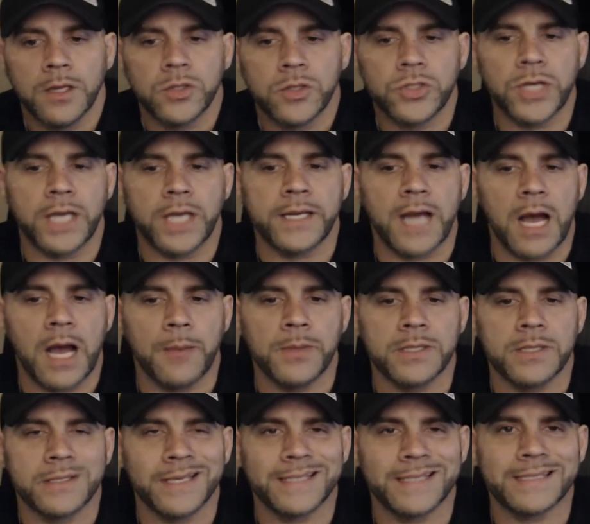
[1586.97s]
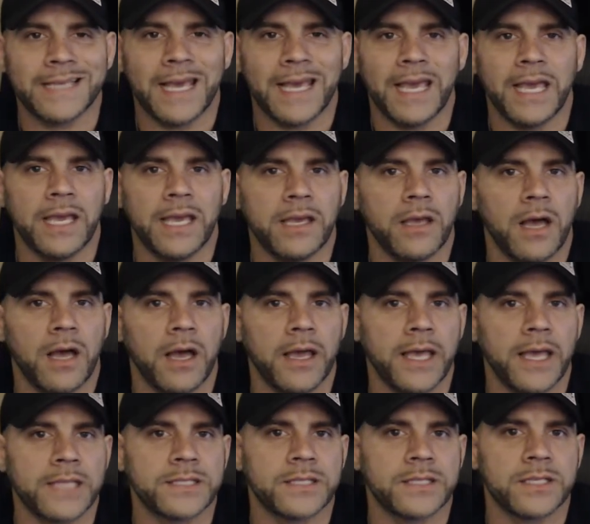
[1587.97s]
Jay Dobbins, it's a uh,
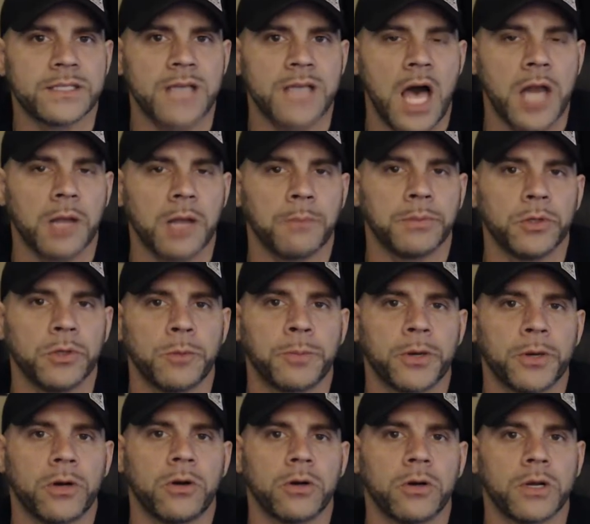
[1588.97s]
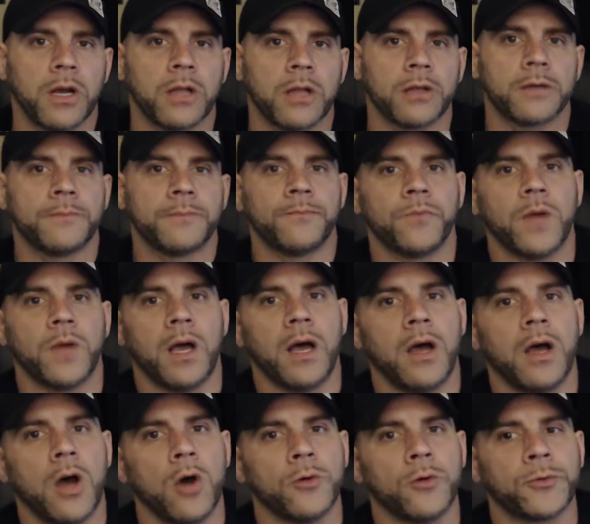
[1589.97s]
it's the Sonic Blue Pearl color,
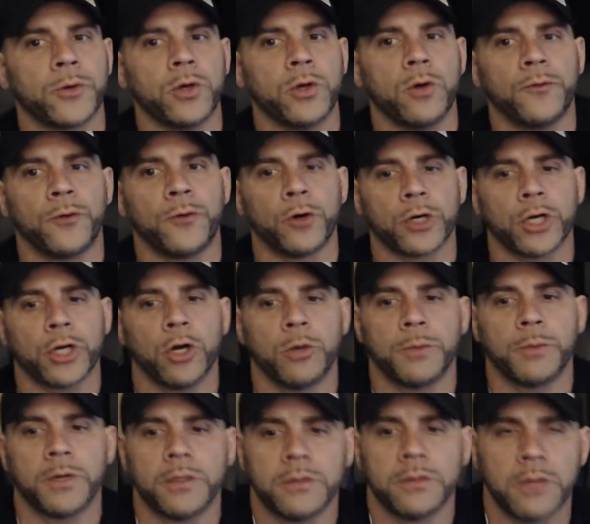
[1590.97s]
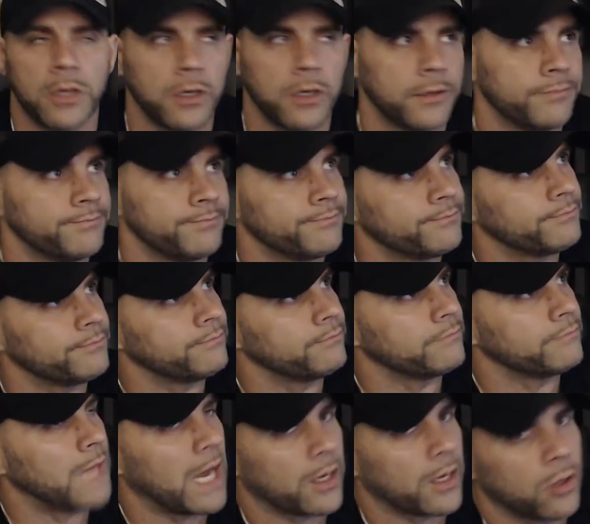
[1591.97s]
uh, 0304 Cobra, or
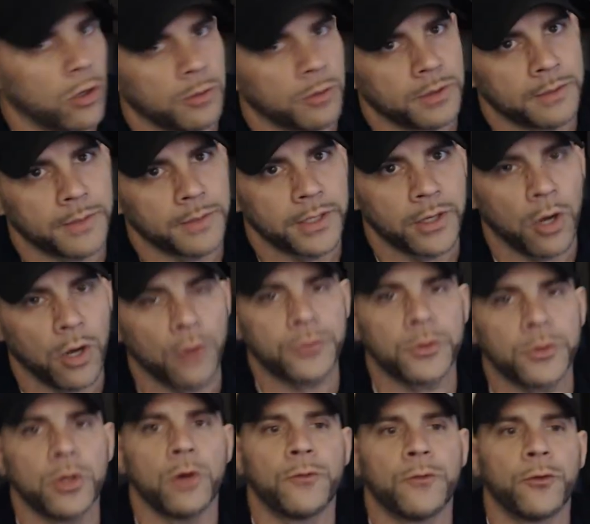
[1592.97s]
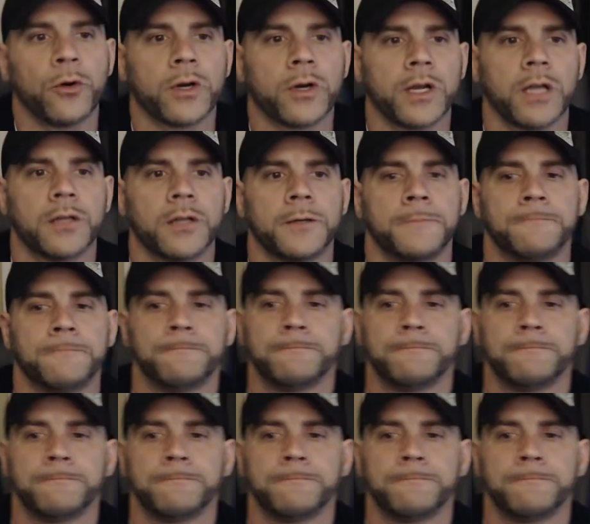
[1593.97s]
not Cobra, but 0304 color.